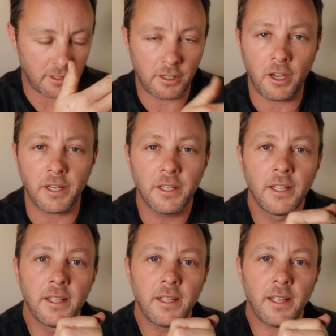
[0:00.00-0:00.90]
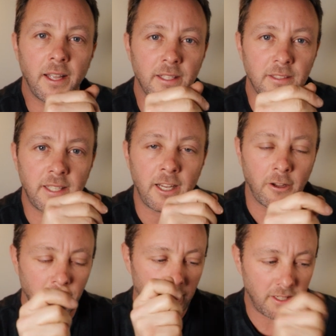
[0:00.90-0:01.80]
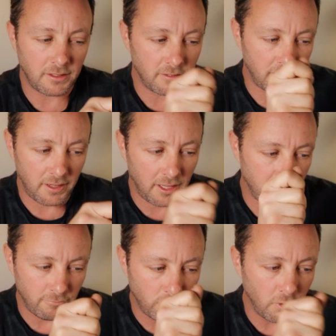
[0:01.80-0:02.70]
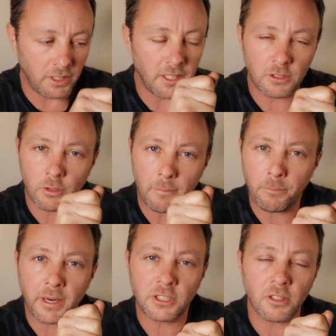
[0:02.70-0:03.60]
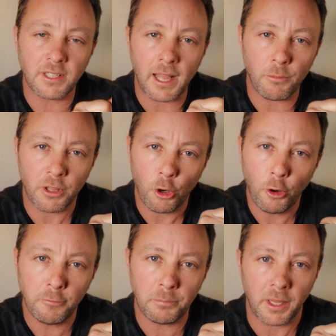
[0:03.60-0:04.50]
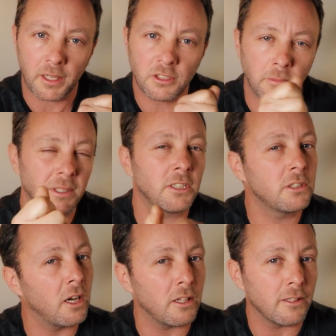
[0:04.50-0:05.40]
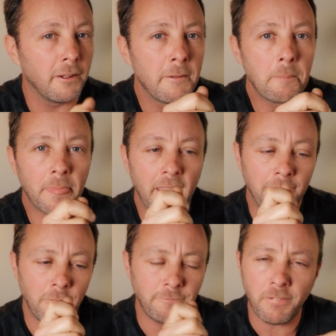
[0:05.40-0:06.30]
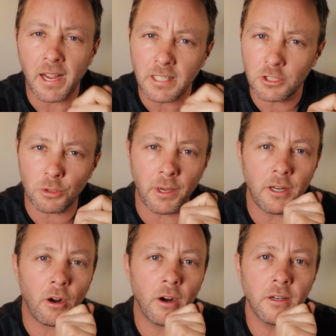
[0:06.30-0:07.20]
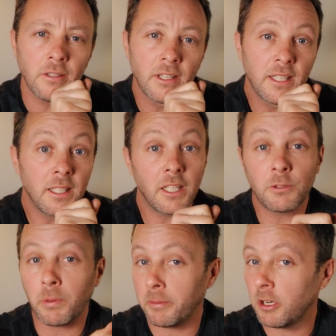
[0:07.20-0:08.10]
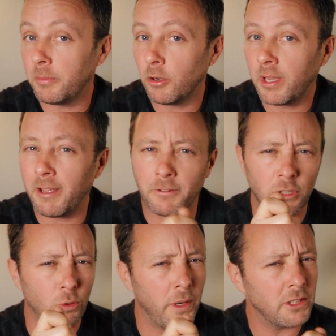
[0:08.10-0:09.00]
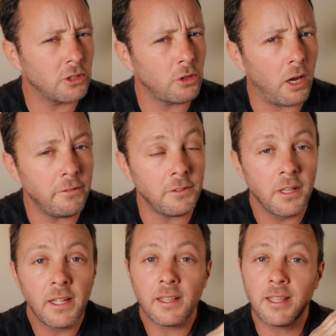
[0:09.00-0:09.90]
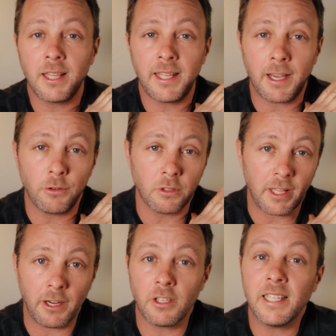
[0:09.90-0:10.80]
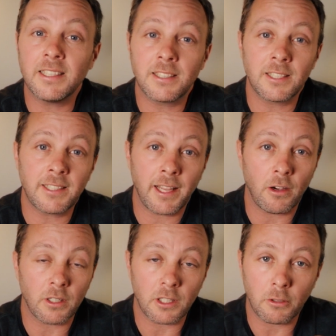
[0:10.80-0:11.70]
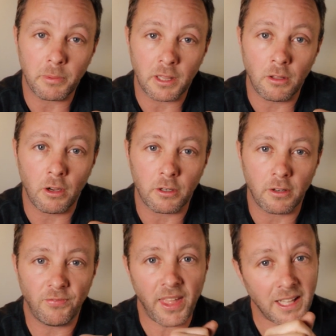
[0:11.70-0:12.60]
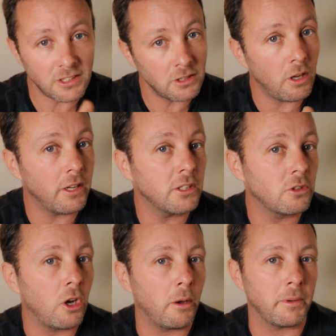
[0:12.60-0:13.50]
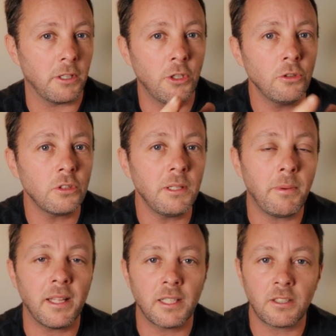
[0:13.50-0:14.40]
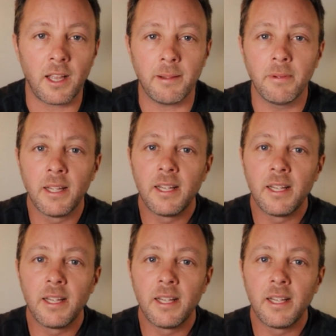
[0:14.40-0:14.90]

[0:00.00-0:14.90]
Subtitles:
cut and take off and really sort of press on that with a hoof pick, something dull. If you find it's quite hard, it's probably going to be okay. If it's quite soft, then the outer layer needs to stay on a little bit longer. That's not as common. Usually by the time